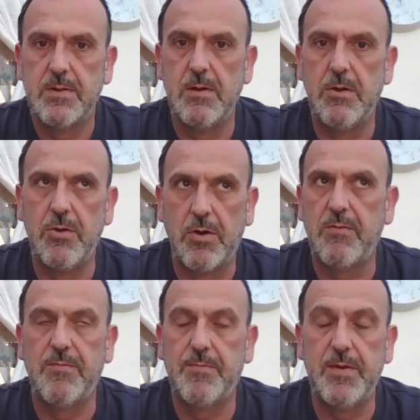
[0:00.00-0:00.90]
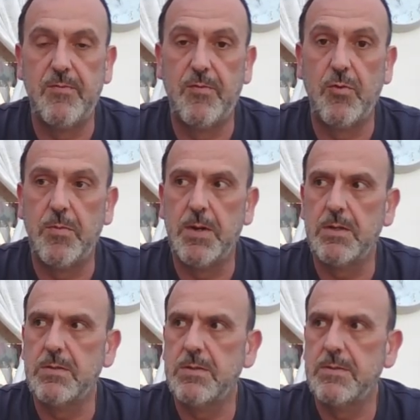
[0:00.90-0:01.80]
and not in 40
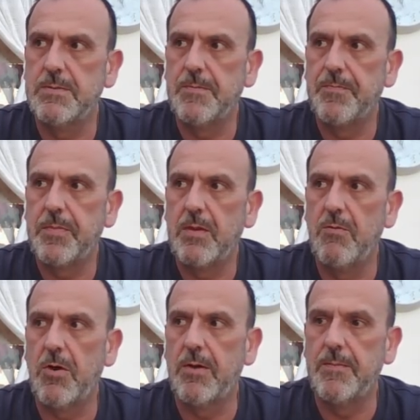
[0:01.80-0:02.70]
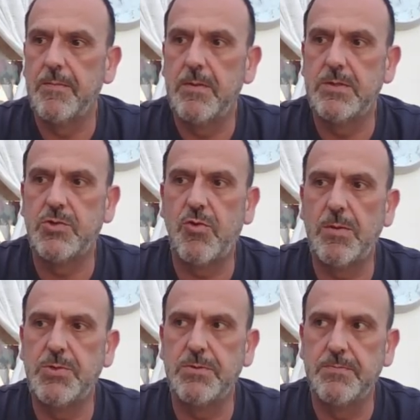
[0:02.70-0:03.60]
minutes. Right,
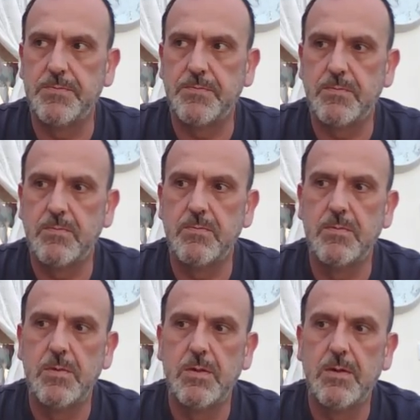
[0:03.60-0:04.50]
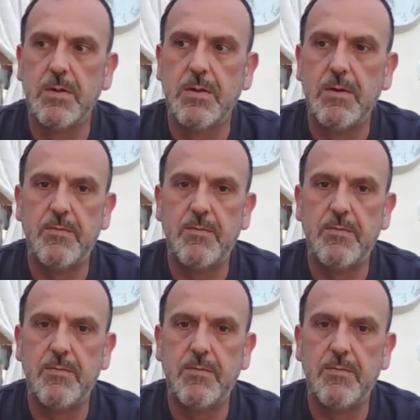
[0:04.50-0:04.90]
description. The